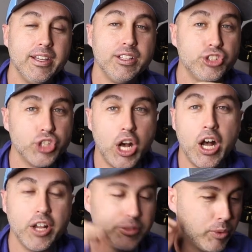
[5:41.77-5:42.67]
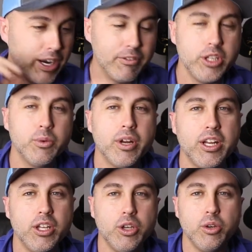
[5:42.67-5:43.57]
salt, whatever you
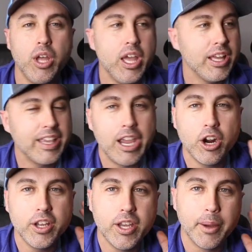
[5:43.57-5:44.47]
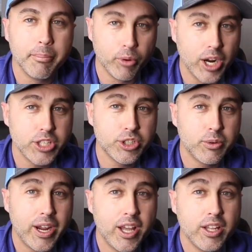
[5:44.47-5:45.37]
want to do, carry a brush
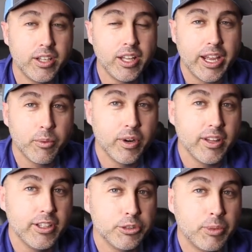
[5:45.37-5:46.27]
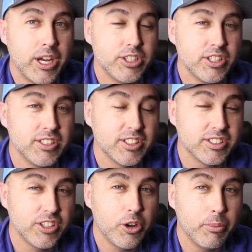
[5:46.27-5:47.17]
around, like one of these brushes, a
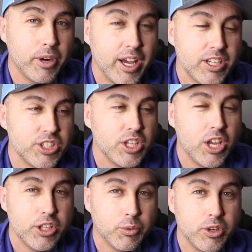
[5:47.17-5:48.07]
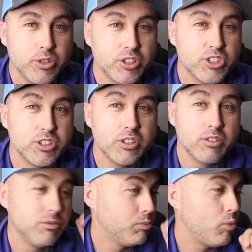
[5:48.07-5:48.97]
snow brush, to where you can
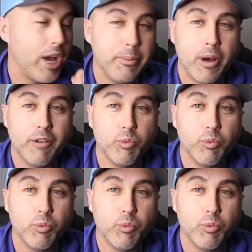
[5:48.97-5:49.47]
wipe off